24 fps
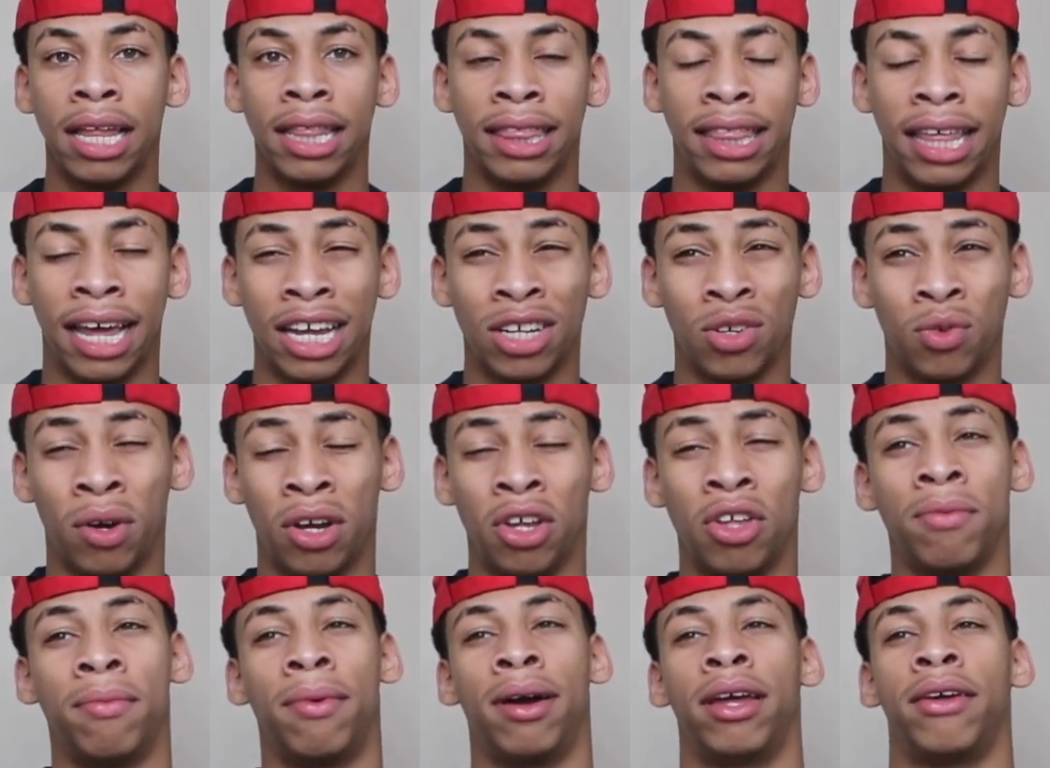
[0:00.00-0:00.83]
That's why
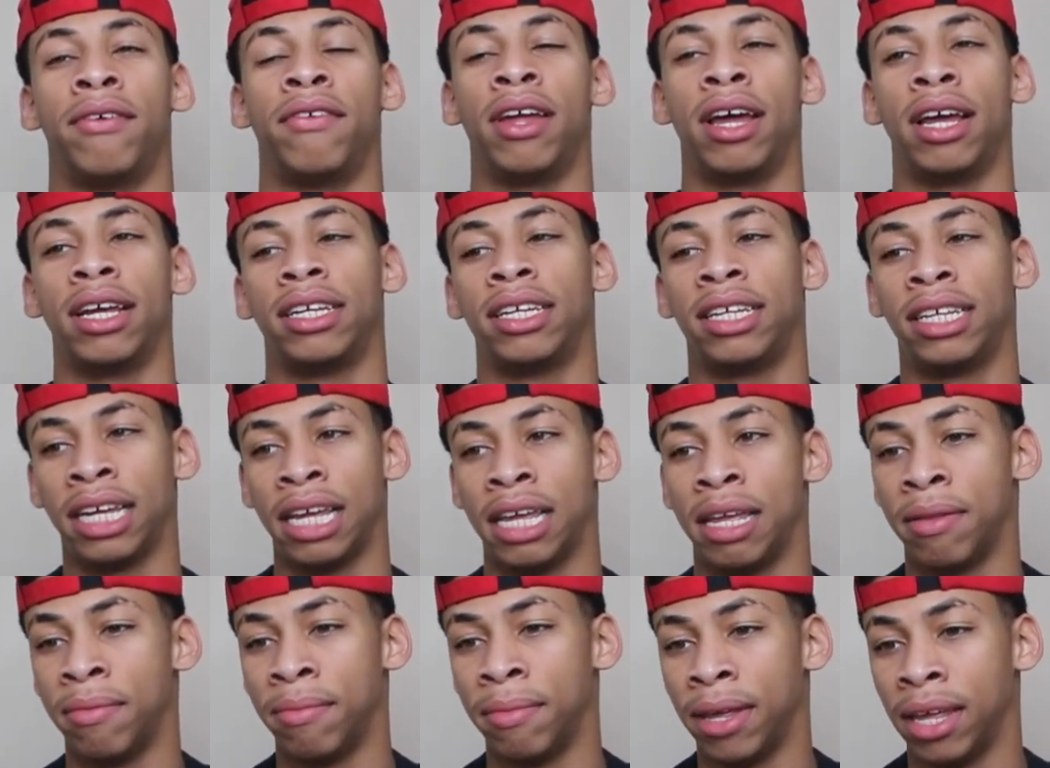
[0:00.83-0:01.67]
you might have not
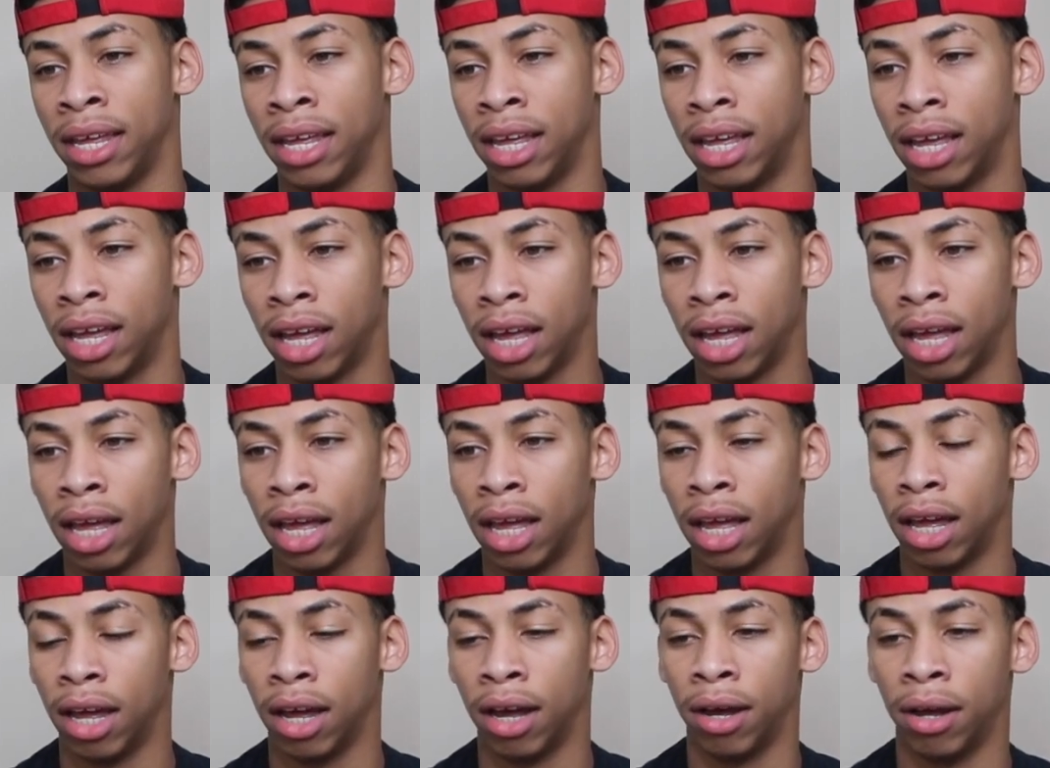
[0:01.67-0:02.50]
seen me
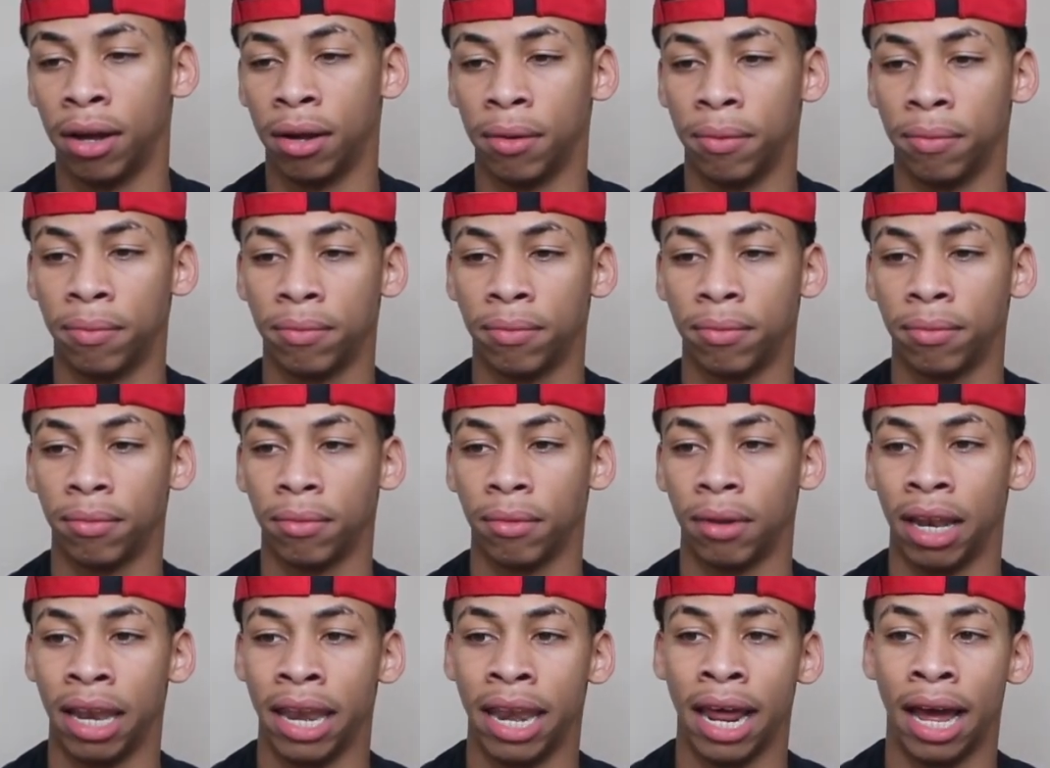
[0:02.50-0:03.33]

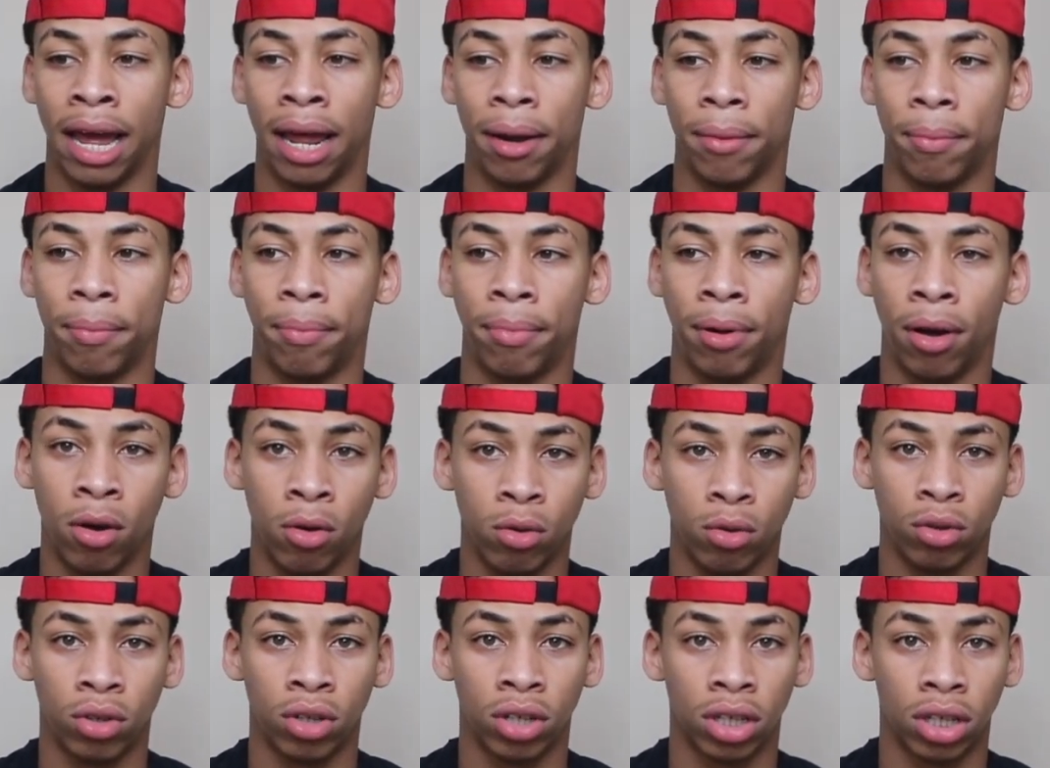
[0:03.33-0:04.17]
not
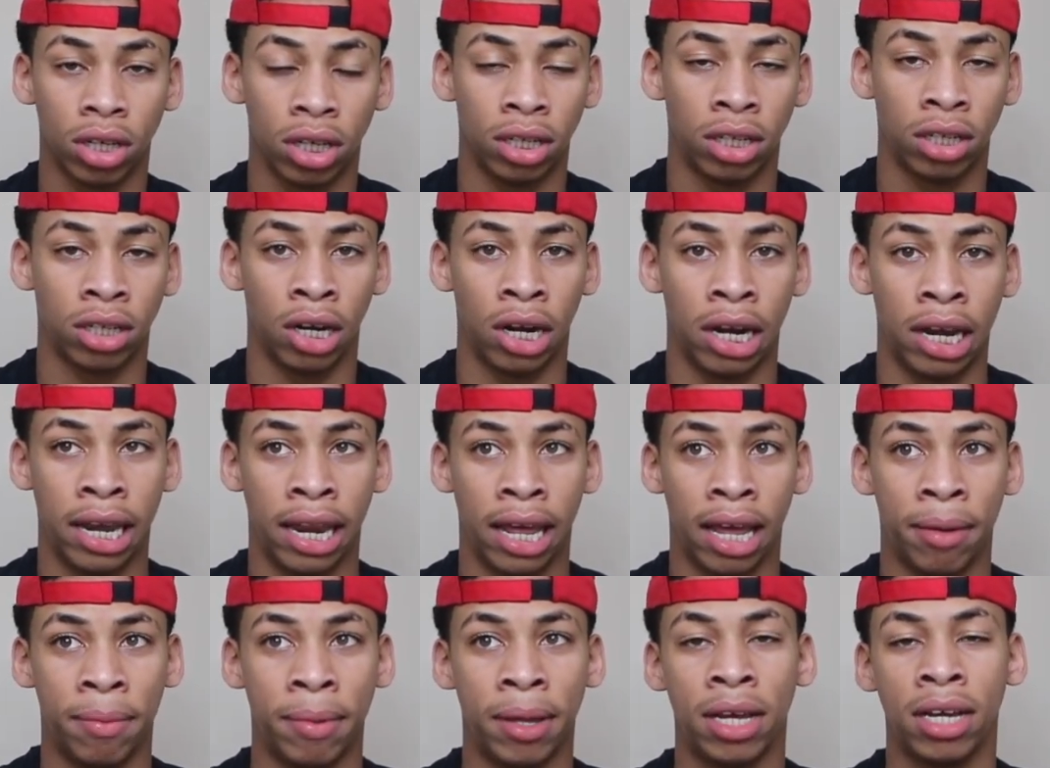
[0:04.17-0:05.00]
post a certain
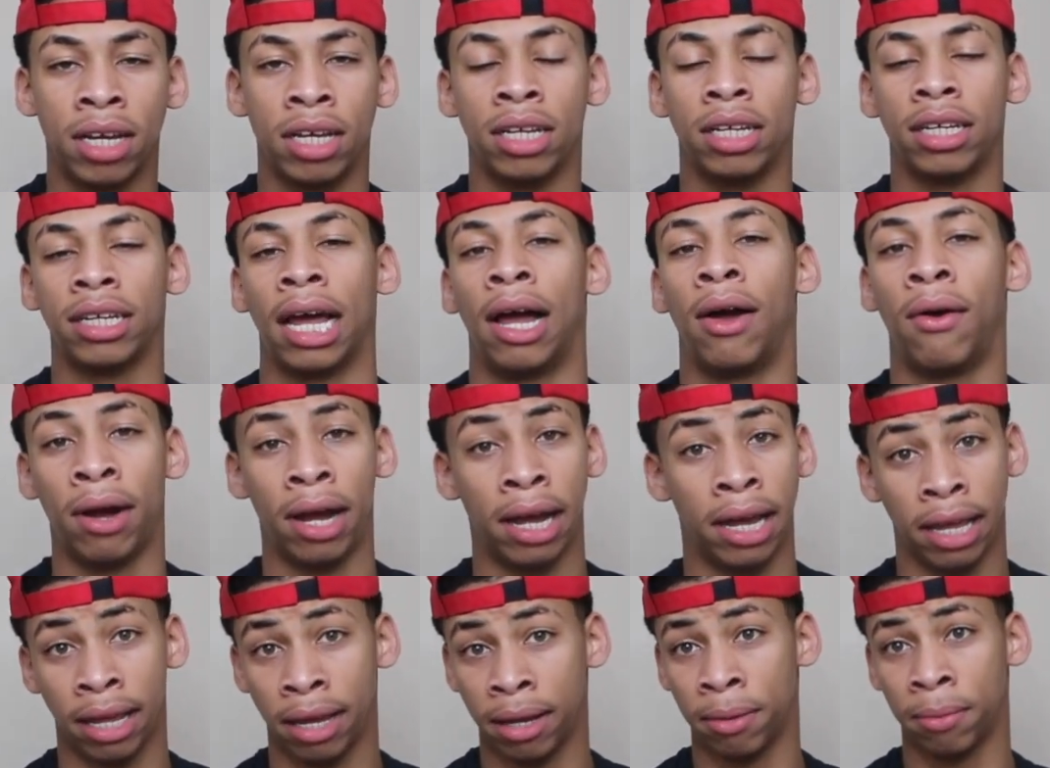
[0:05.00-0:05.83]
day, because how
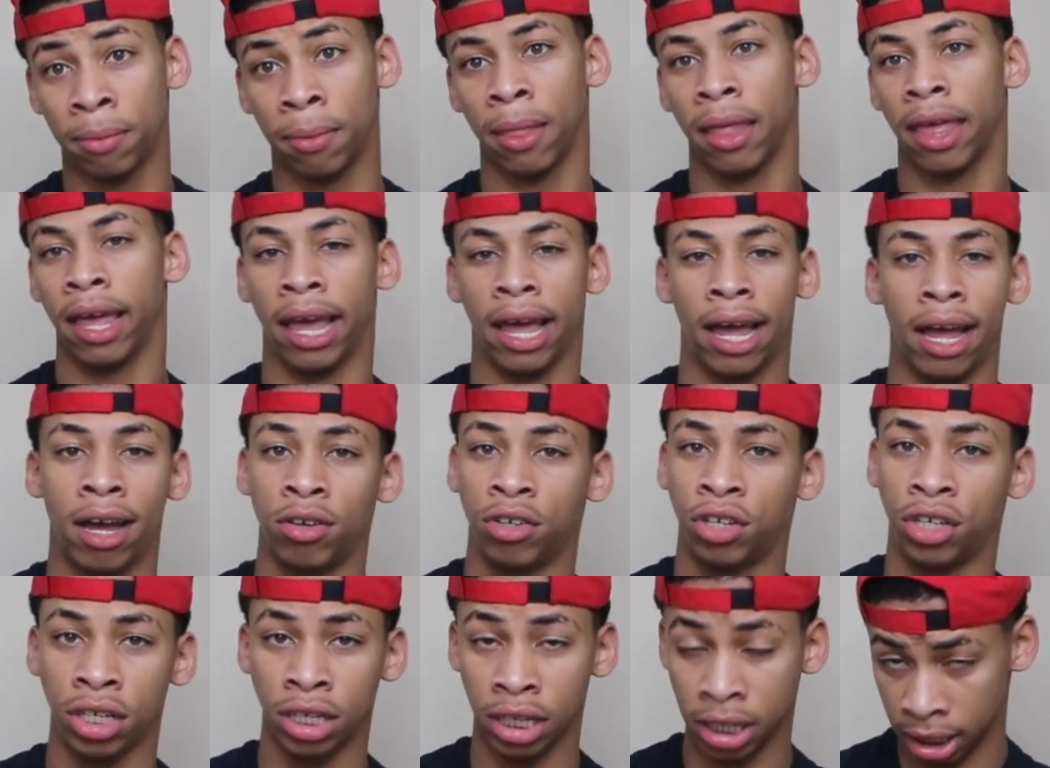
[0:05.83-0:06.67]
I am and how
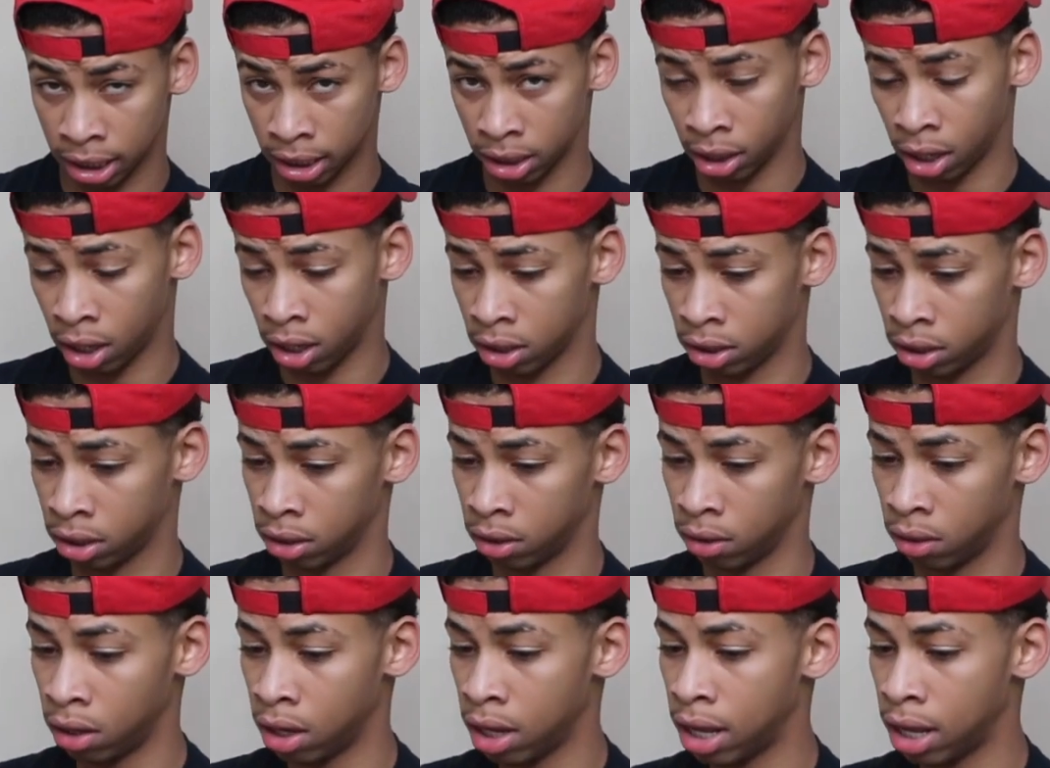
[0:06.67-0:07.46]
she is also,